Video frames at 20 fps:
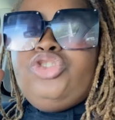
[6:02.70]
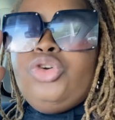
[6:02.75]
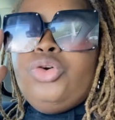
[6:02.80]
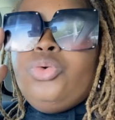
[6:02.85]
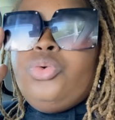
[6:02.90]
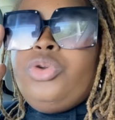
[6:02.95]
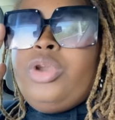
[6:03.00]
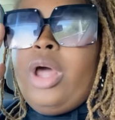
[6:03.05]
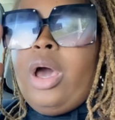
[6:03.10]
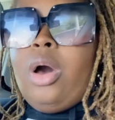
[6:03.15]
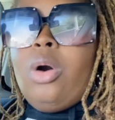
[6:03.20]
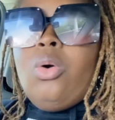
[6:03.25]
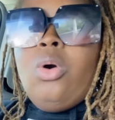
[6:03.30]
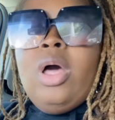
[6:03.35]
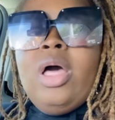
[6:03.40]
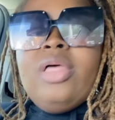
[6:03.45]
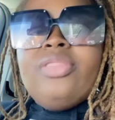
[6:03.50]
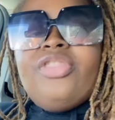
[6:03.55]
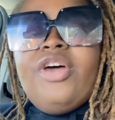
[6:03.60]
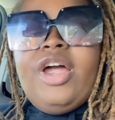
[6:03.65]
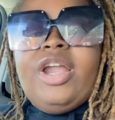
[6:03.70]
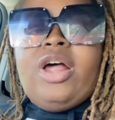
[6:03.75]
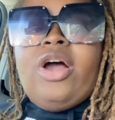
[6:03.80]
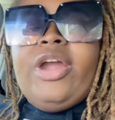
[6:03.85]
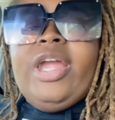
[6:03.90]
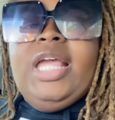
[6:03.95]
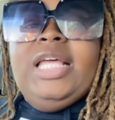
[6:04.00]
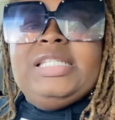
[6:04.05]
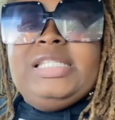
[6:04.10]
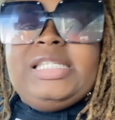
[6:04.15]
you know that
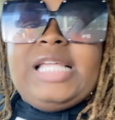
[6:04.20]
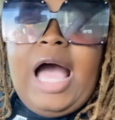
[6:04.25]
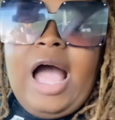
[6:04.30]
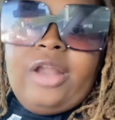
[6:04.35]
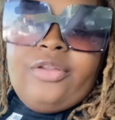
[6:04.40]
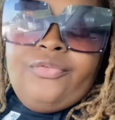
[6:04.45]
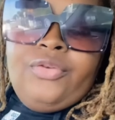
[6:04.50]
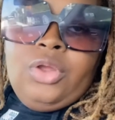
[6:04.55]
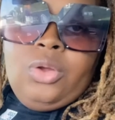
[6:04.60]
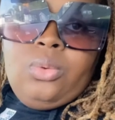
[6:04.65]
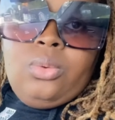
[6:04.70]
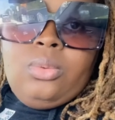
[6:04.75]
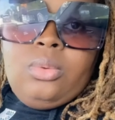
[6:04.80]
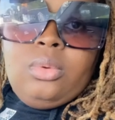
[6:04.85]
are inside of you